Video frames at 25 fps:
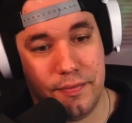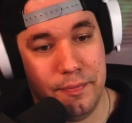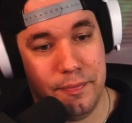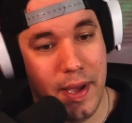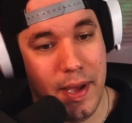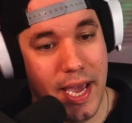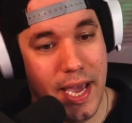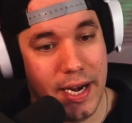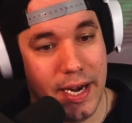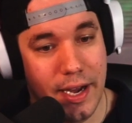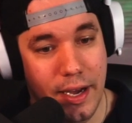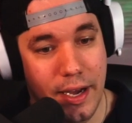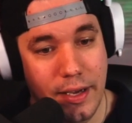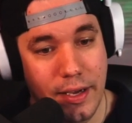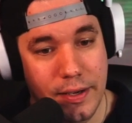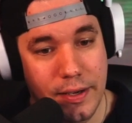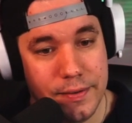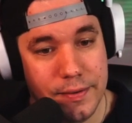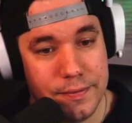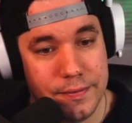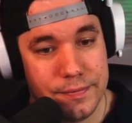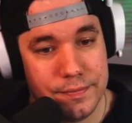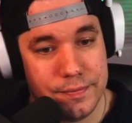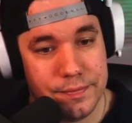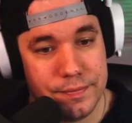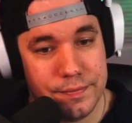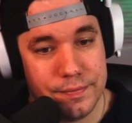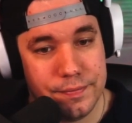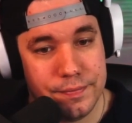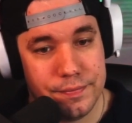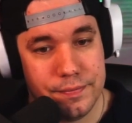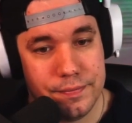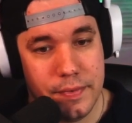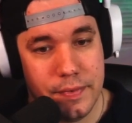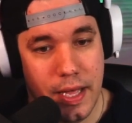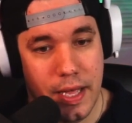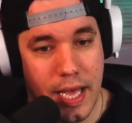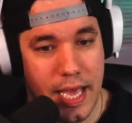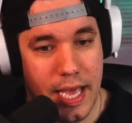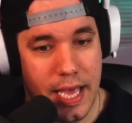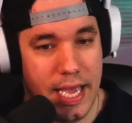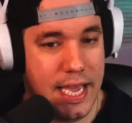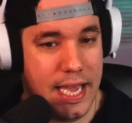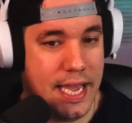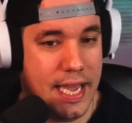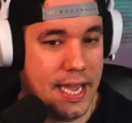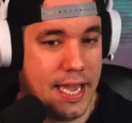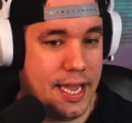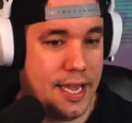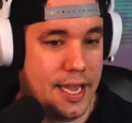Mana,
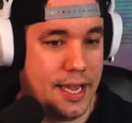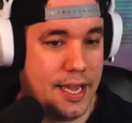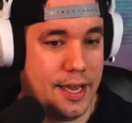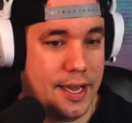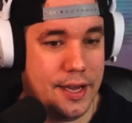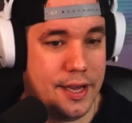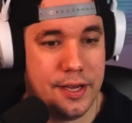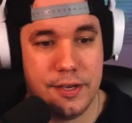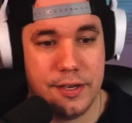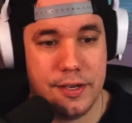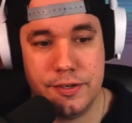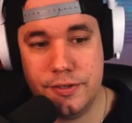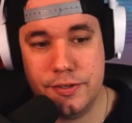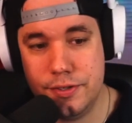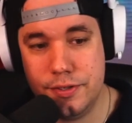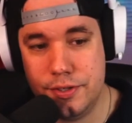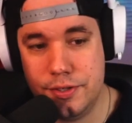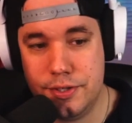and